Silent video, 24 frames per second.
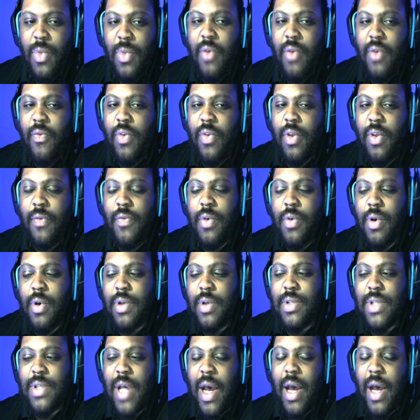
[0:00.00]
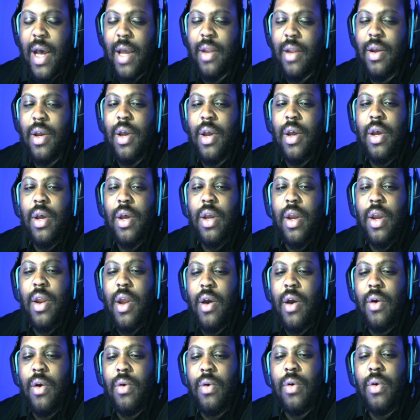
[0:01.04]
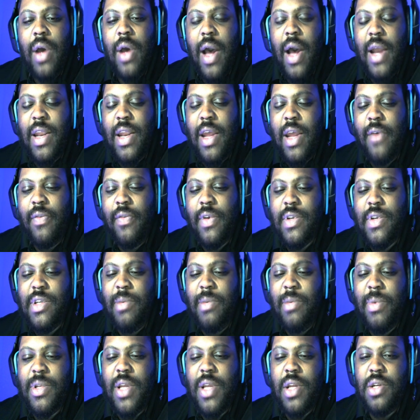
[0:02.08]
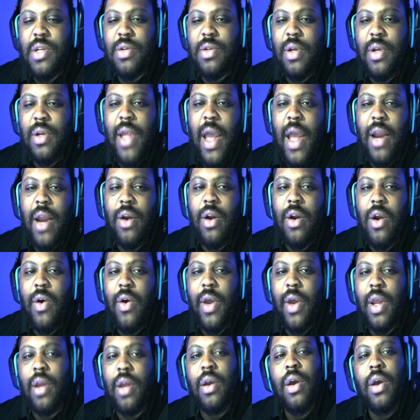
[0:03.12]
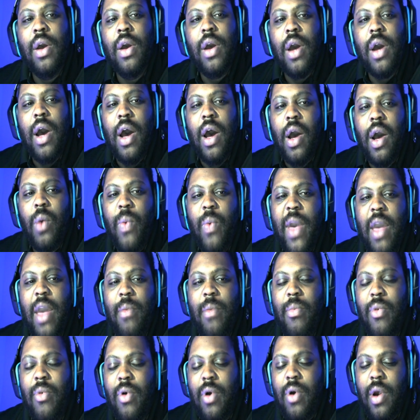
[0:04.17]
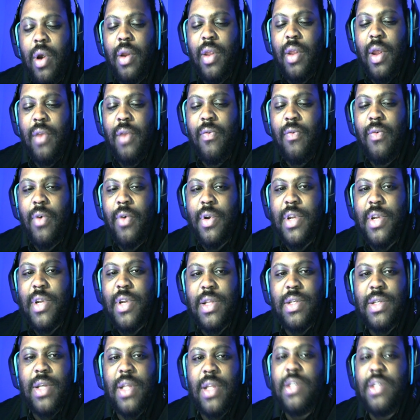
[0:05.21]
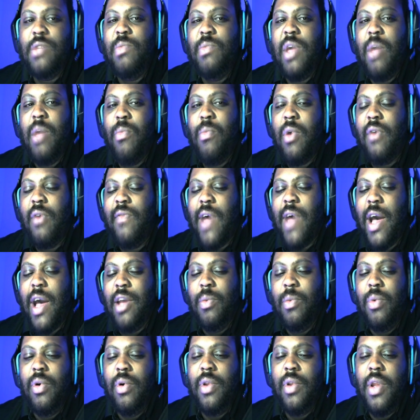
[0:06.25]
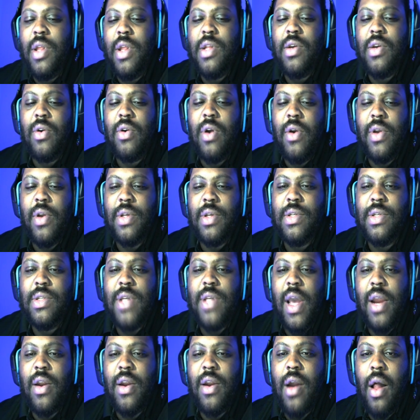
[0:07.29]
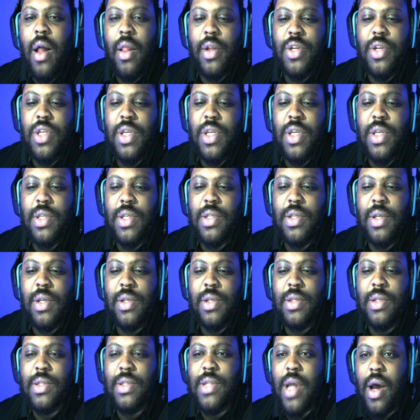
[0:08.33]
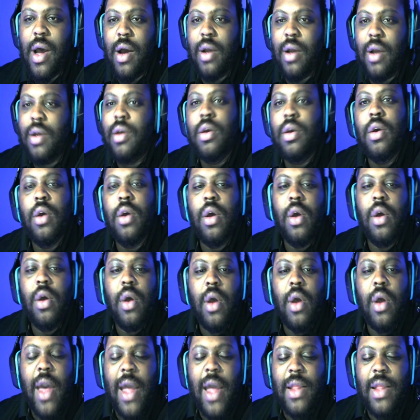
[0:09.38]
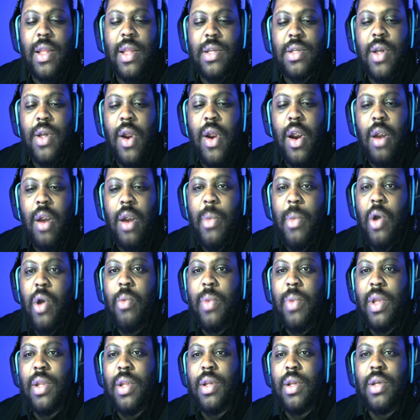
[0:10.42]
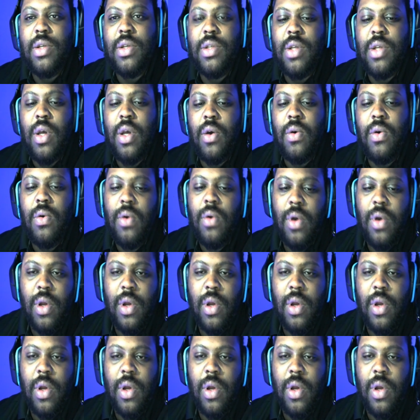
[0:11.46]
for the fuel side, you know, I definitely see potential in that growing uh, way more than fourteen cents, and being more valuable than the Taronis Technologies stock at this current moment. So,